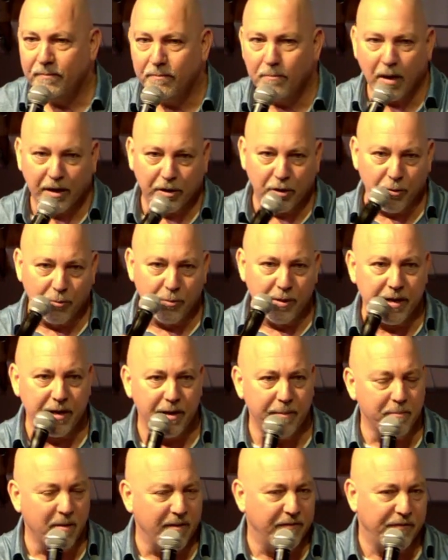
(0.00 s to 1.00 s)
my
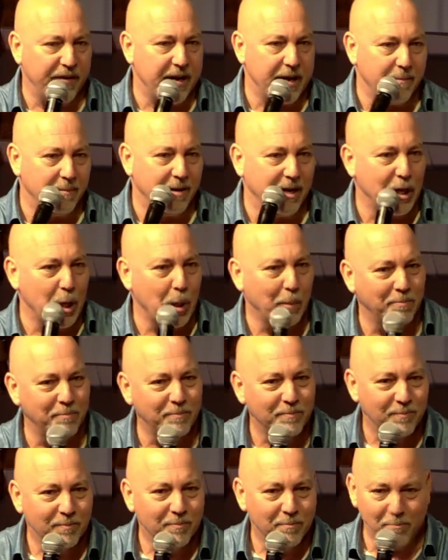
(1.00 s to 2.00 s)
career, my family,
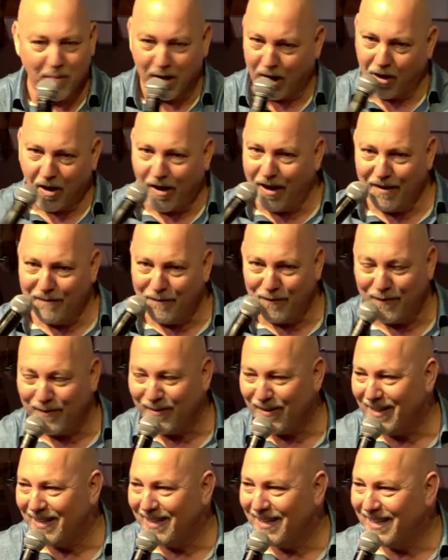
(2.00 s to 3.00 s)
my life.
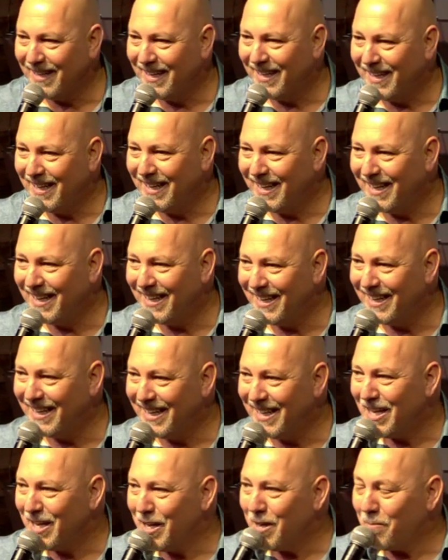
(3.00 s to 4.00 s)

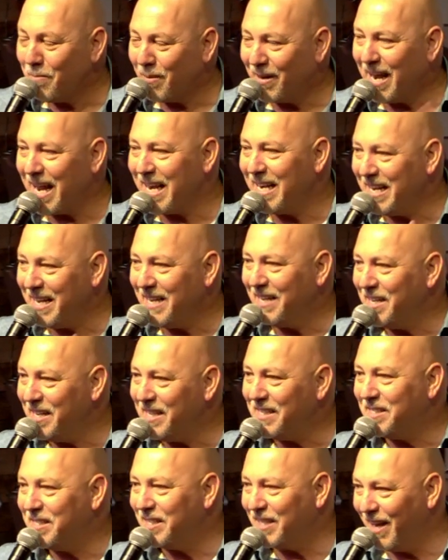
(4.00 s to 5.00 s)
But 18
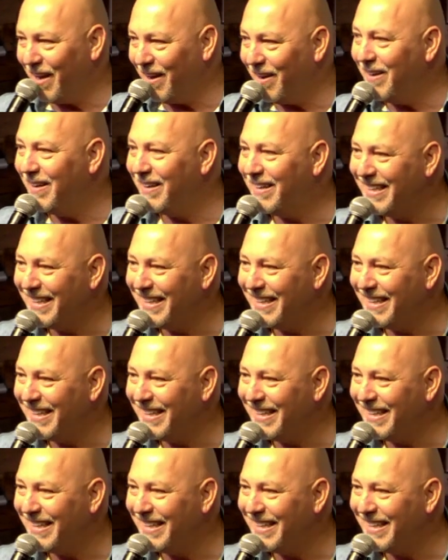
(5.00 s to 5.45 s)
years ago,